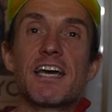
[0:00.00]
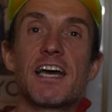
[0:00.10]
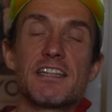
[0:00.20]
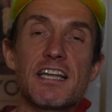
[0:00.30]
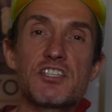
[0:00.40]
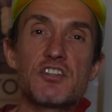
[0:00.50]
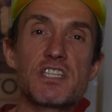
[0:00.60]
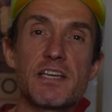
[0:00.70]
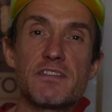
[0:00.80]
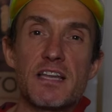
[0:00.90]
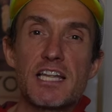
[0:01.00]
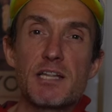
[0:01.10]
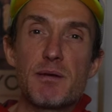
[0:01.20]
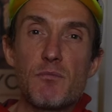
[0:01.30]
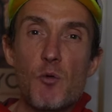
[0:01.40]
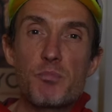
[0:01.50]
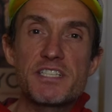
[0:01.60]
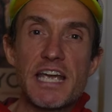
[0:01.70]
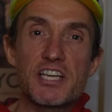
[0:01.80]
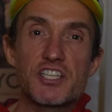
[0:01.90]
and that just gives a little bit more
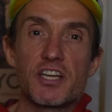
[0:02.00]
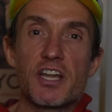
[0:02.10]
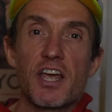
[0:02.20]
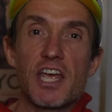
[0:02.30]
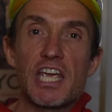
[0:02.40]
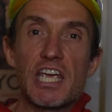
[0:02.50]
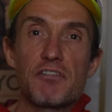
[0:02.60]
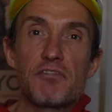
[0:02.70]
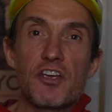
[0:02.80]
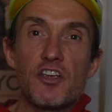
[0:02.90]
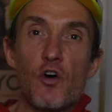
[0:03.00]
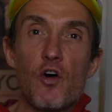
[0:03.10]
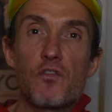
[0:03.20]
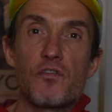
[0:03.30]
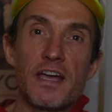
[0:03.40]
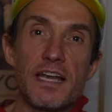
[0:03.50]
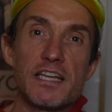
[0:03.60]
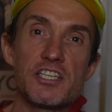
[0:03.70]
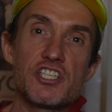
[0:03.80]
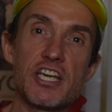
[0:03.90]
protection if you're
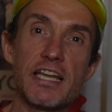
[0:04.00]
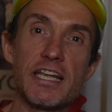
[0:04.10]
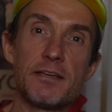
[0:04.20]
feeling chilly.